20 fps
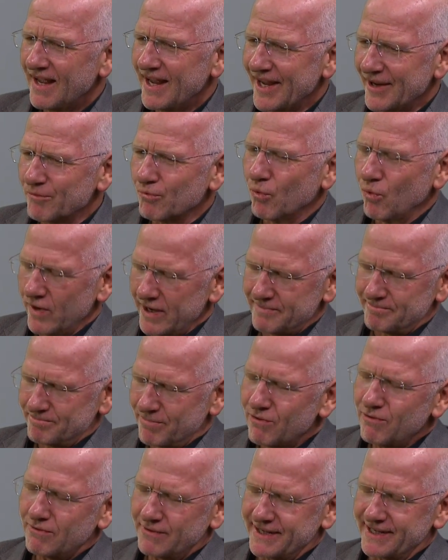at what
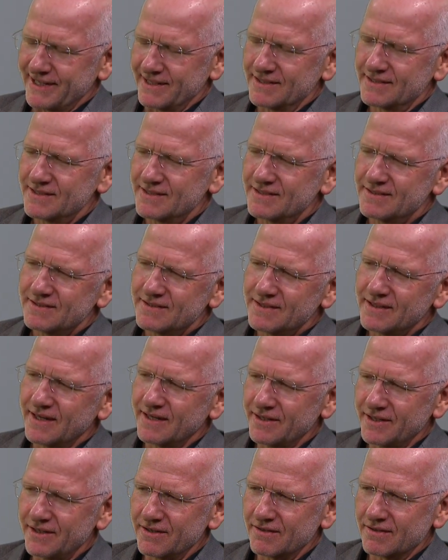point
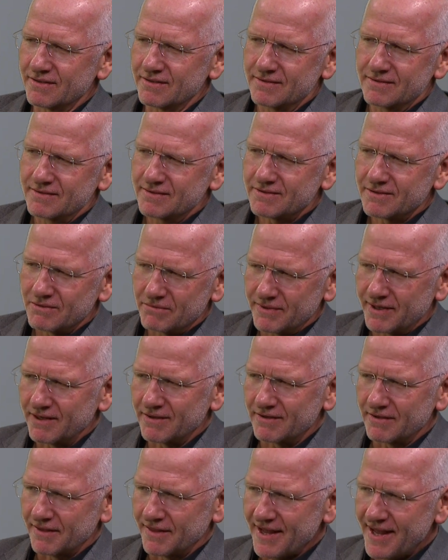in your
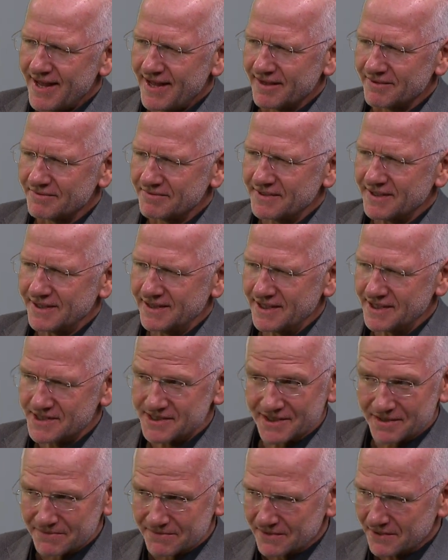career or life did this
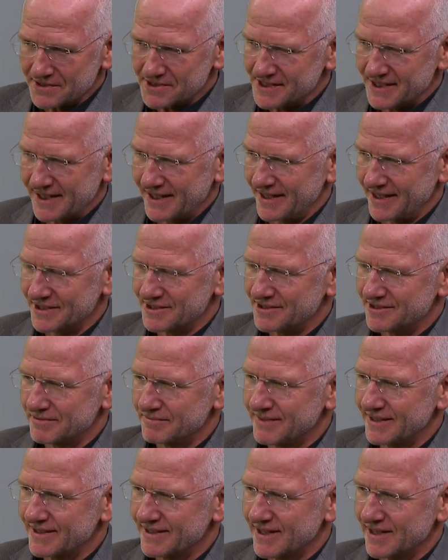diversity issue
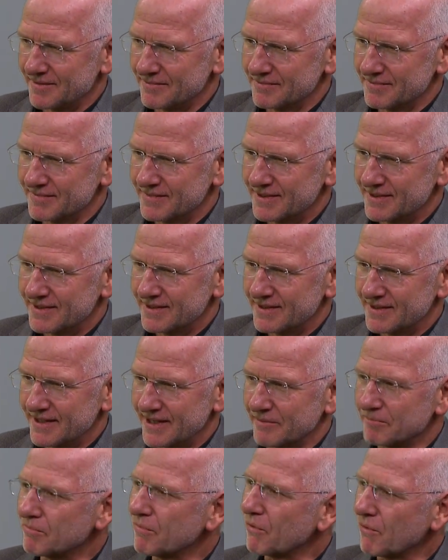become
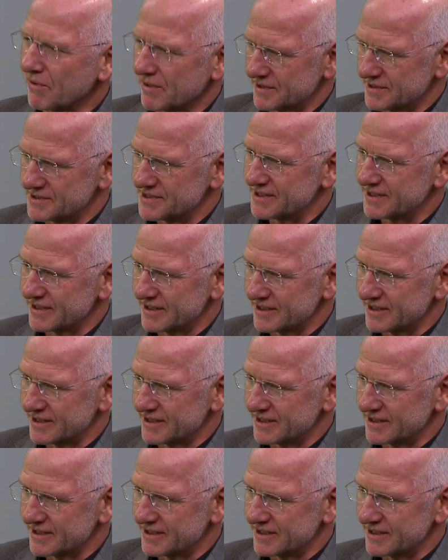important to